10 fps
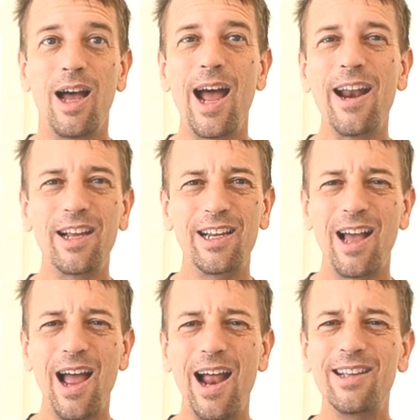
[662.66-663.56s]
I
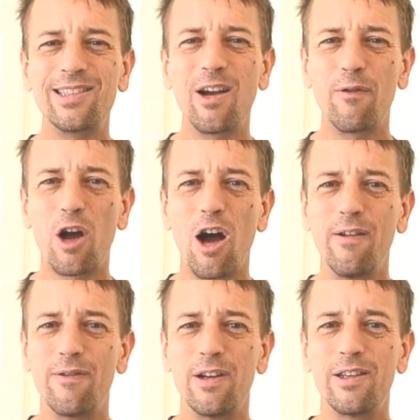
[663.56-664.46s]
had a
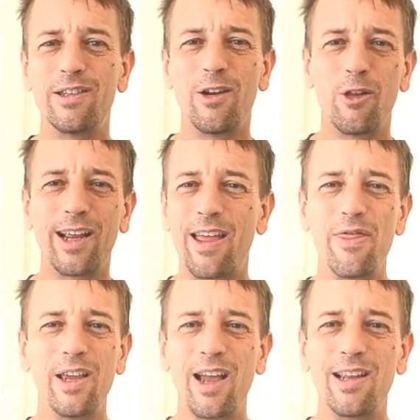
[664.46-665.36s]
self-confidence, you know, like I
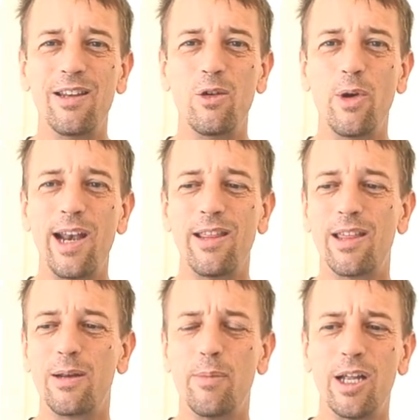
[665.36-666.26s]
think I can do
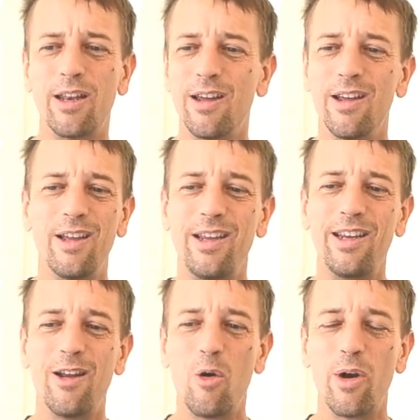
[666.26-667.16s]
anything. But,
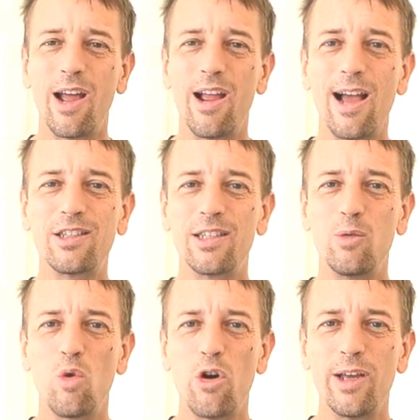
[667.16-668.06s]
you know, when I actually
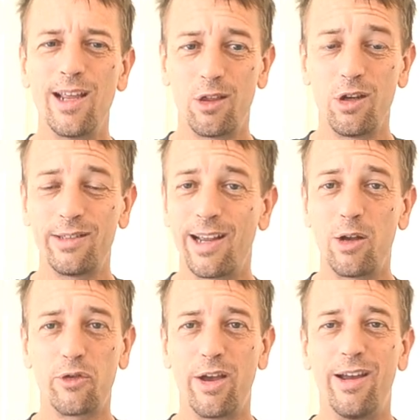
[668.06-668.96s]
wrote it and looked at it,
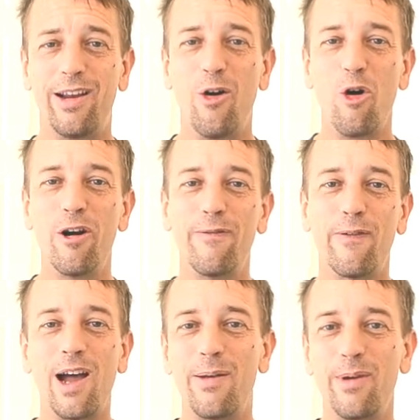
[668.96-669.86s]
I was like
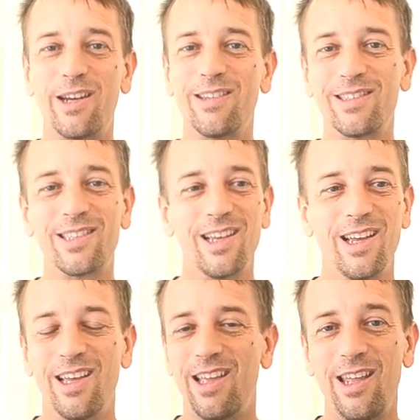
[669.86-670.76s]
horrified because
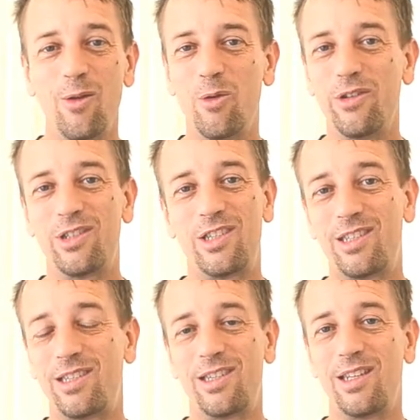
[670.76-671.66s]
it
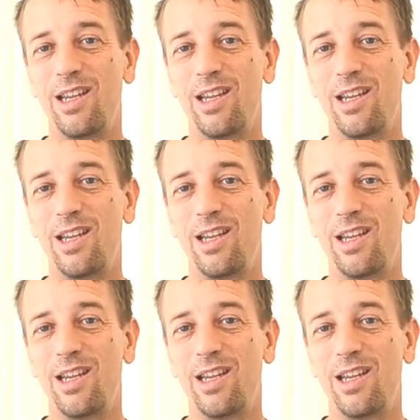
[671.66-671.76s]
wasn't